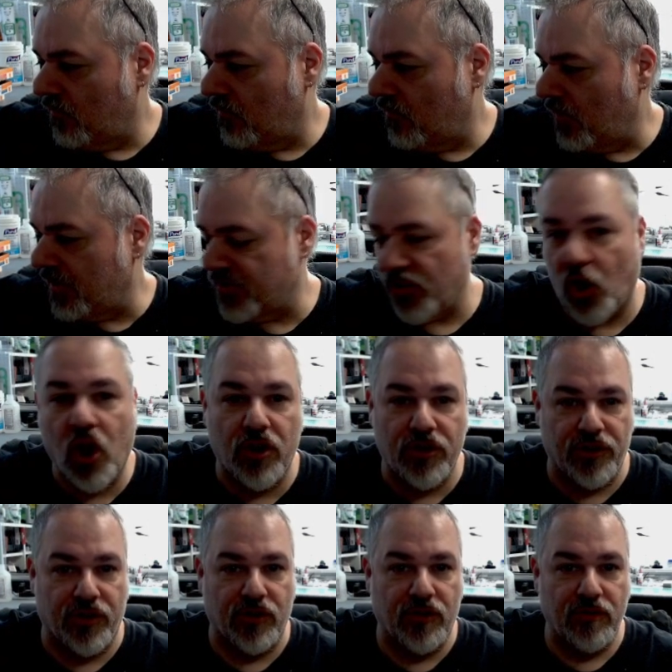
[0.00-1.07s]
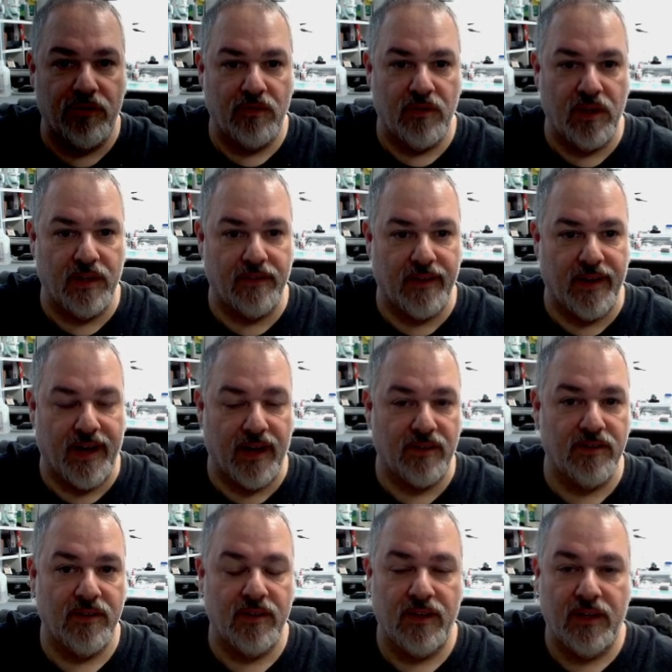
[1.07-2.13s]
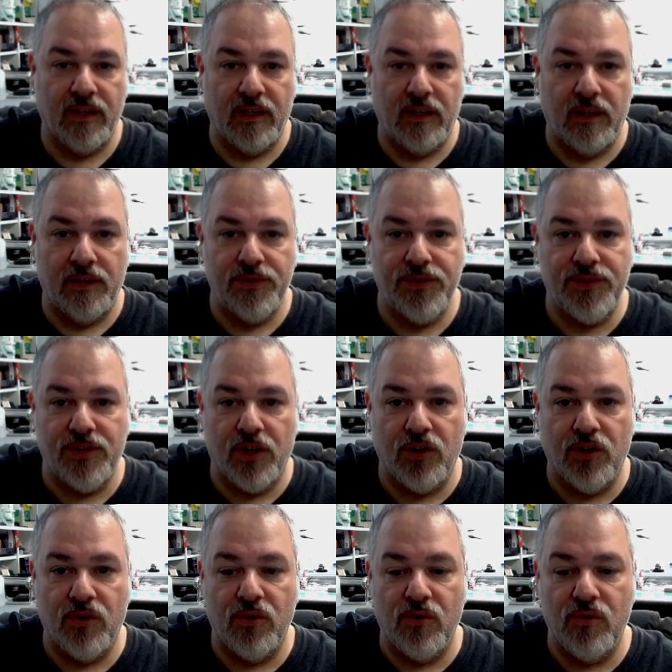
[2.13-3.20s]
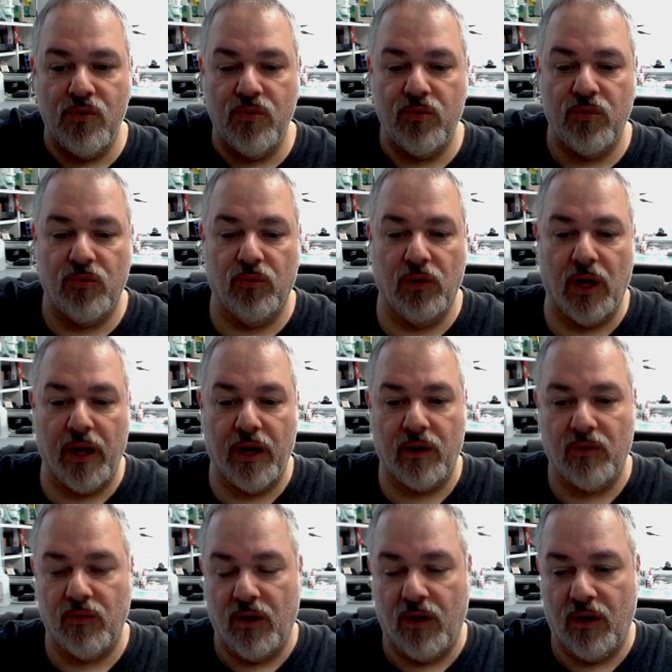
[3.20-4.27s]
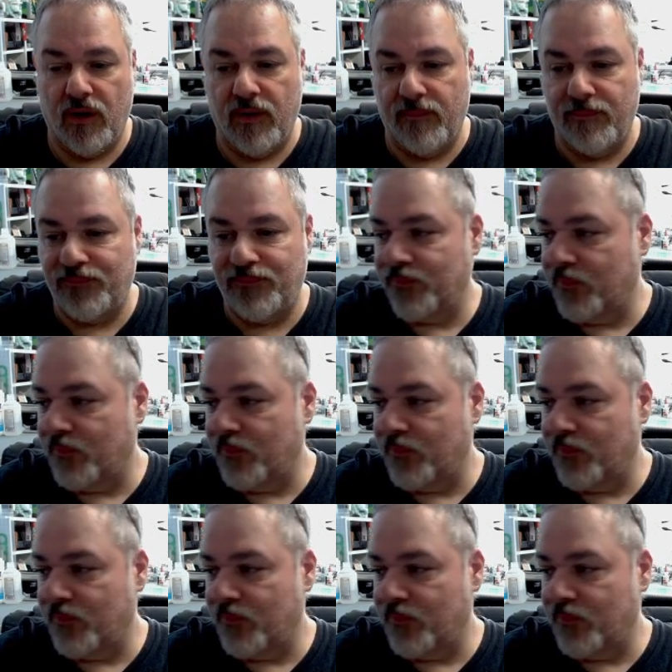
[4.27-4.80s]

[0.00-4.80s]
hardener in that. So like part